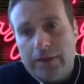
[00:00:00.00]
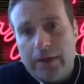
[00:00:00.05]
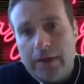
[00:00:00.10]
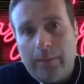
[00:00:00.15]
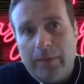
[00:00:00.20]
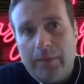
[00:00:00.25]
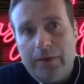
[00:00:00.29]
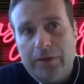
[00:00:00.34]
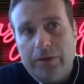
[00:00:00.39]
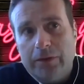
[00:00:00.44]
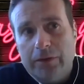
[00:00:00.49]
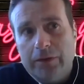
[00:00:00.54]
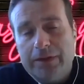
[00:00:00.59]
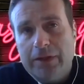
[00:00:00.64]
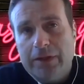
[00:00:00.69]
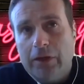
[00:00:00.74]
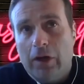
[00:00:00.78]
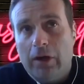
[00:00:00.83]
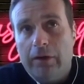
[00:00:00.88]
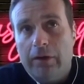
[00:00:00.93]
retirement
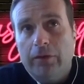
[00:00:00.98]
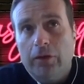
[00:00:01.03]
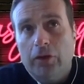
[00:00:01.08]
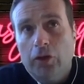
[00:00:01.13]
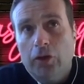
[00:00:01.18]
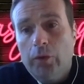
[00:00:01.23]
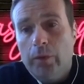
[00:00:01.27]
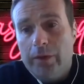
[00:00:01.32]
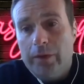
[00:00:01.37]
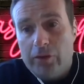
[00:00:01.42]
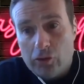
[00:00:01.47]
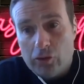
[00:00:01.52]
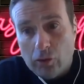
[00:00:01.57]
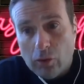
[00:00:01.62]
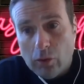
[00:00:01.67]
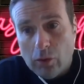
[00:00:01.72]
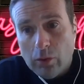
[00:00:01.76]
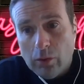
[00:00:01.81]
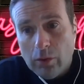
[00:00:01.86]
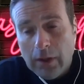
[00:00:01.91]
annuity are, if you do
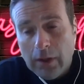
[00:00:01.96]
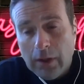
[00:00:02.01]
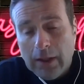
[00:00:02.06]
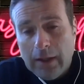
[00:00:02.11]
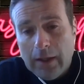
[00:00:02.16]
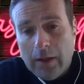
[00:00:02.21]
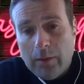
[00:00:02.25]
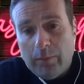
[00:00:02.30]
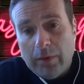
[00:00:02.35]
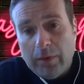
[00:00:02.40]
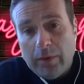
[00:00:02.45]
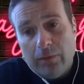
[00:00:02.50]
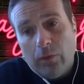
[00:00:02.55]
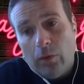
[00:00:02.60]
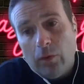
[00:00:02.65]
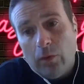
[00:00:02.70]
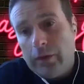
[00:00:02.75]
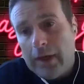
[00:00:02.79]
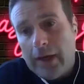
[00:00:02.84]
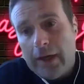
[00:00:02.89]
withdraw
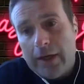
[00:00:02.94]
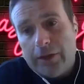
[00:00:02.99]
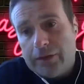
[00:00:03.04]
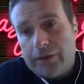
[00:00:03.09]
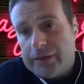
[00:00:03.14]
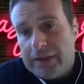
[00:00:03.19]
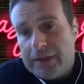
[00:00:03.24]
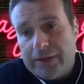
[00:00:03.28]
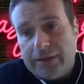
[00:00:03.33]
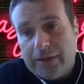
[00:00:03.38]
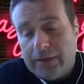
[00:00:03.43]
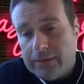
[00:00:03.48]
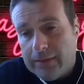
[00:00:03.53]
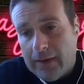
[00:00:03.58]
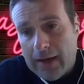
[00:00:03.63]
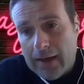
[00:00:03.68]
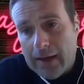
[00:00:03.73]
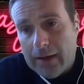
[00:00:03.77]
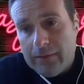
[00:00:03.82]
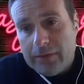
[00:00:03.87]
before the age of
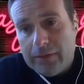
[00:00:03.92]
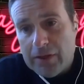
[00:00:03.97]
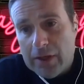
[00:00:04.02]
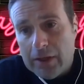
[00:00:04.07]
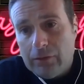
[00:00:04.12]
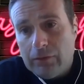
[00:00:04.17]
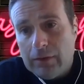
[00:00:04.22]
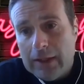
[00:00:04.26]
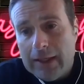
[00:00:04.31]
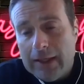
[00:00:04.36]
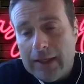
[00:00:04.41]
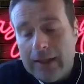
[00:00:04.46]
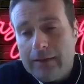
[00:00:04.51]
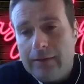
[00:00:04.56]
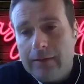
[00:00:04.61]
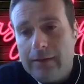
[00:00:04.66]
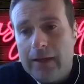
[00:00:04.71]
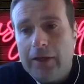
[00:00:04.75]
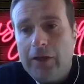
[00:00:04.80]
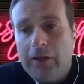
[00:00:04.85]
65, generally,
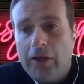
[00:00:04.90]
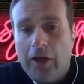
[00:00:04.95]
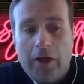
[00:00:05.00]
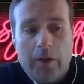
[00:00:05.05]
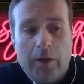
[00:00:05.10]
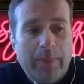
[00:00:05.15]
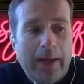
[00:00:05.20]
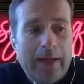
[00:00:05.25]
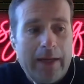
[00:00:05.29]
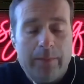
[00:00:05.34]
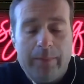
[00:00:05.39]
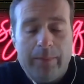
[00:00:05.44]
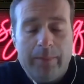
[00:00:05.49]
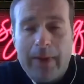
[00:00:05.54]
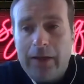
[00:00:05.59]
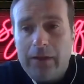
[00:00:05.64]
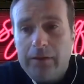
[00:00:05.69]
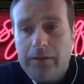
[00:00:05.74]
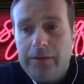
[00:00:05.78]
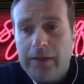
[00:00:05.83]
then you're going to pay a
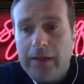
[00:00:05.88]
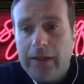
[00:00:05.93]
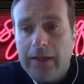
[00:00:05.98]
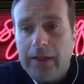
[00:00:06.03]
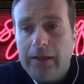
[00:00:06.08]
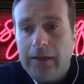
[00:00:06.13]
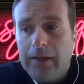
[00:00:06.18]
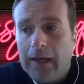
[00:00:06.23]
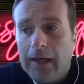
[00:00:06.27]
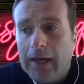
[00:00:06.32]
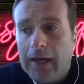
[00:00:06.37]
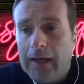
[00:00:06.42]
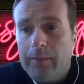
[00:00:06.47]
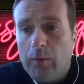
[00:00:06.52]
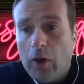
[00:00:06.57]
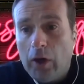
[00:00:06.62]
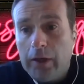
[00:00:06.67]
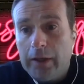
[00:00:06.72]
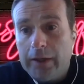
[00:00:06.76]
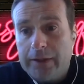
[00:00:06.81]
penalty
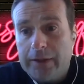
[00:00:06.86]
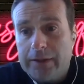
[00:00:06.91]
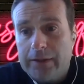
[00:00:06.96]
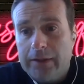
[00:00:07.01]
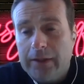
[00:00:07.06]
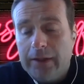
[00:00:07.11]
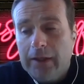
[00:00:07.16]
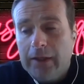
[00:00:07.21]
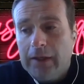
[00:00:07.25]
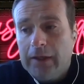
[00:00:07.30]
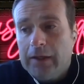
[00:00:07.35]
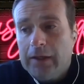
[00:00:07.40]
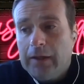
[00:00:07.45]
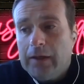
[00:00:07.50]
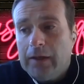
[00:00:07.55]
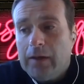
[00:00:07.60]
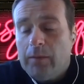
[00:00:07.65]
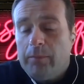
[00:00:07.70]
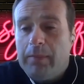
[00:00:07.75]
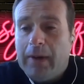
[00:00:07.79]
on it.
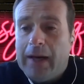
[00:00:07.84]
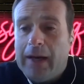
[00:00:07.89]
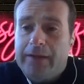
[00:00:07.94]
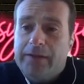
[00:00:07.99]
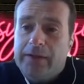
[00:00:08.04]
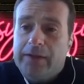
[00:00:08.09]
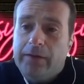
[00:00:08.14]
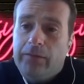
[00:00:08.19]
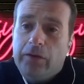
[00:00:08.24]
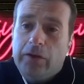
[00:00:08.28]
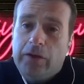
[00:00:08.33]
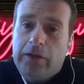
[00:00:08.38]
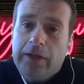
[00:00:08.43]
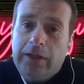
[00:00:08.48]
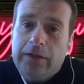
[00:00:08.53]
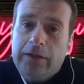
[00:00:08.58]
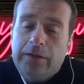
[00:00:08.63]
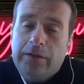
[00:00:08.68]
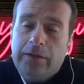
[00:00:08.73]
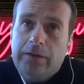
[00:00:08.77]
But if you
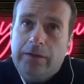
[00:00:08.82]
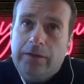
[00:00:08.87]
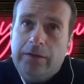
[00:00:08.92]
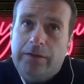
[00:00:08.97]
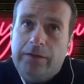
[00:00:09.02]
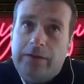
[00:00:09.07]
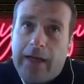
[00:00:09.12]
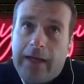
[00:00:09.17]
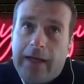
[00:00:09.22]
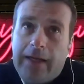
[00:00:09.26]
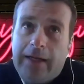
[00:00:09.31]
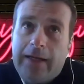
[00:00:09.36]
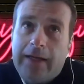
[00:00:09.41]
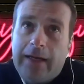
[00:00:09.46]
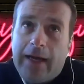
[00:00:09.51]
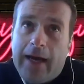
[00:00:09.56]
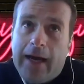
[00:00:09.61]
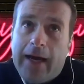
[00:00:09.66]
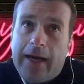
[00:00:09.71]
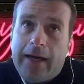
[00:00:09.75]
did take
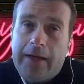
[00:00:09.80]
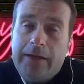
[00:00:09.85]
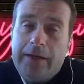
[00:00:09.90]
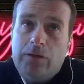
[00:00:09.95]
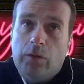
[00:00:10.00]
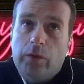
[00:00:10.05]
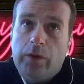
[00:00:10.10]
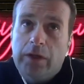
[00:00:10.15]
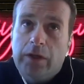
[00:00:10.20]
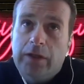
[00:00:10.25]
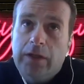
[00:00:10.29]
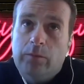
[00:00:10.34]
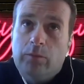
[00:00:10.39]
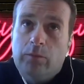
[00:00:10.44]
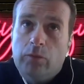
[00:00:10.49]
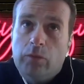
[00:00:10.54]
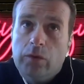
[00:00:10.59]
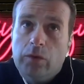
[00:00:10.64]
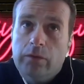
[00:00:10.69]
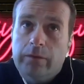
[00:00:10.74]
it out, or you
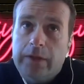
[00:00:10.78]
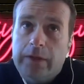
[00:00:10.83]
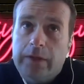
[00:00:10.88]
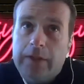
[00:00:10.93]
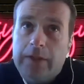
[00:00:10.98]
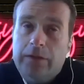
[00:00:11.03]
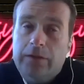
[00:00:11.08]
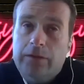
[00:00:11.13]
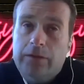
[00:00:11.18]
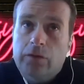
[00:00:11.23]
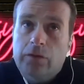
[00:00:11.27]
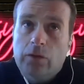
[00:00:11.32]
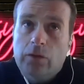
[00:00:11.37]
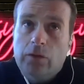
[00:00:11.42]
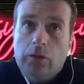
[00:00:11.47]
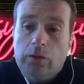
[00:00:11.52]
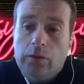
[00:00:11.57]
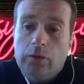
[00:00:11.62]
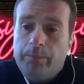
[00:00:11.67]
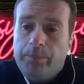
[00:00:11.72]
did move it
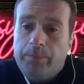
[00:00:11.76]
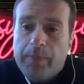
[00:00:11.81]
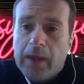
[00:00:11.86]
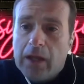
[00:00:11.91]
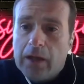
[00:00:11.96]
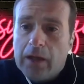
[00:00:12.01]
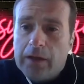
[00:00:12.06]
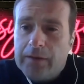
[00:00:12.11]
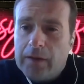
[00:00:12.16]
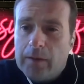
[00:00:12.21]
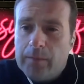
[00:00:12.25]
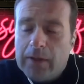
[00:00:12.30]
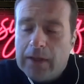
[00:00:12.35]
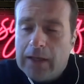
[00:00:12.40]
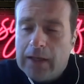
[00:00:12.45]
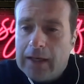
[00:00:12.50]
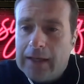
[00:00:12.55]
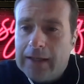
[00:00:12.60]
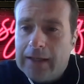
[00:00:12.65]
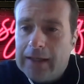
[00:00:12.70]
to something
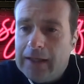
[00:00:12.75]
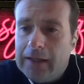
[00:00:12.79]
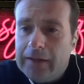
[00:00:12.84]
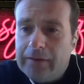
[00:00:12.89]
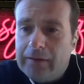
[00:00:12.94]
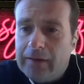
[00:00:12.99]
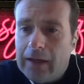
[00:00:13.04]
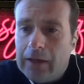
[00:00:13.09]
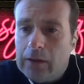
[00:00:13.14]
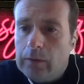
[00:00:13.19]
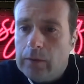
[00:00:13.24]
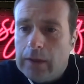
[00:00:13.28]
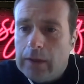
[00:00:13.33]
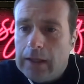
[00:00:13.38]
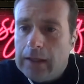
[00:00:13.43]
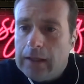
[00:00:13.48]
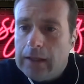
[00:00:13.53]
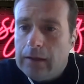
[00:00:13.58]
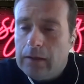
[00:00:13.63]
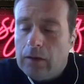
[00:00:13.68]
like an
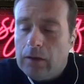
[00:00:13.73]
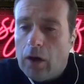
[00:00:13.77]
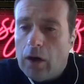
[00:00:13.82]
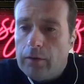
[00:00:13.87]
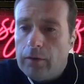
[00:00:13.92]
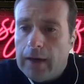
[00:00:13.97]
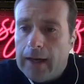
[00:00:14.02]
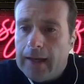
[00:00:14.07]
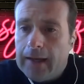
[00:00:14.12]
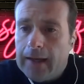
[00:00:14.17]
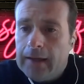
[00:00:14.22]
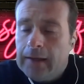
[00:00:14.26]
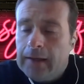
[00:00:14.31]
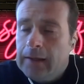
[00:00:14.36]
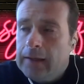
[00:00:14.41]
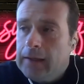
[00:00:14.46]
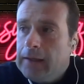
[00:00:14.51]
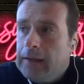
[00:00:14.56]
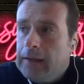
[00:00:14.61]
EasyWTF RA,